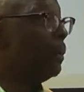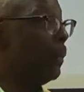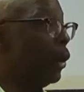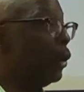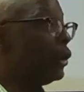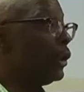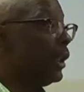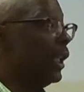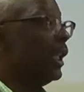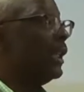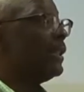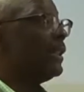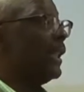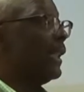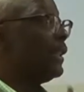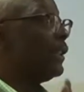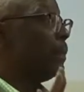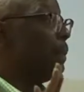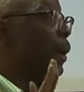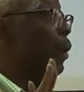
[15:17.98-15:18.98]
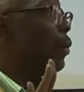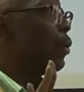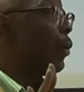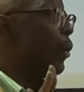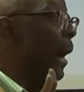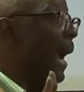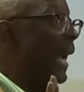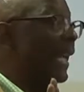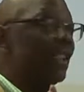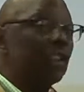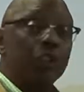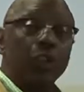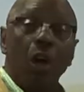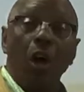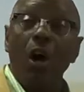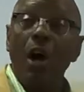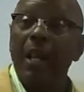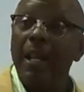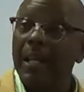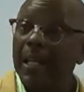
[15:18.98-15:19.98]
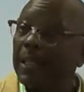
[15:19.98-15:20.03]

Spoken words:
most of us that smoke crack started,